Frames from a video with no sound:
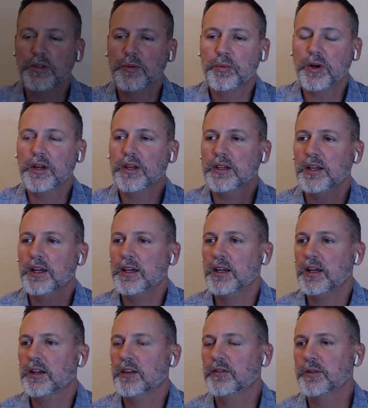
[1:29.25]
would you break a day
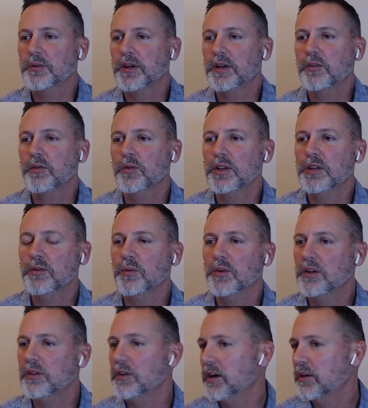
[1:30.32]
down from kind
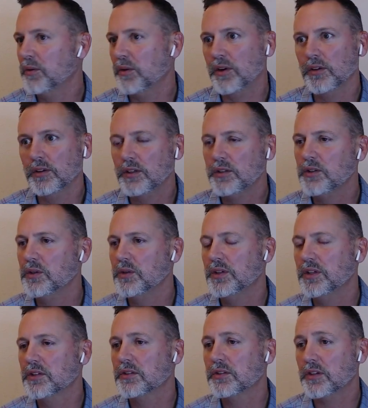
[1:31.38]
of how early do you
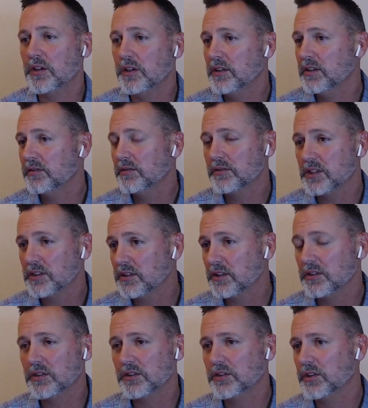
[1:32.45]
get started since
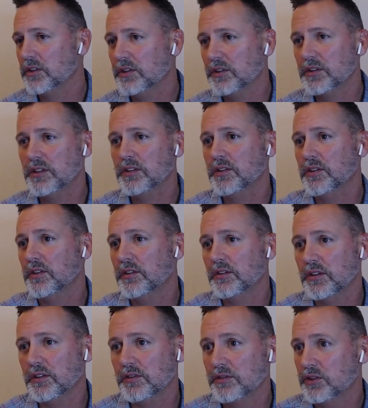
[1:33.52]
these are surgeries? You
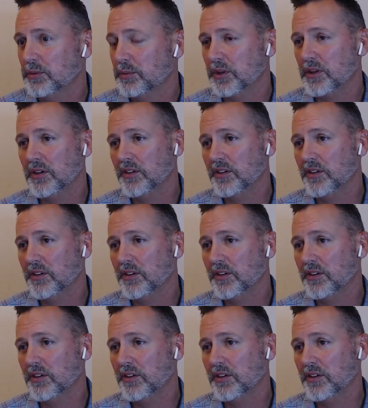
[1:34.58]
super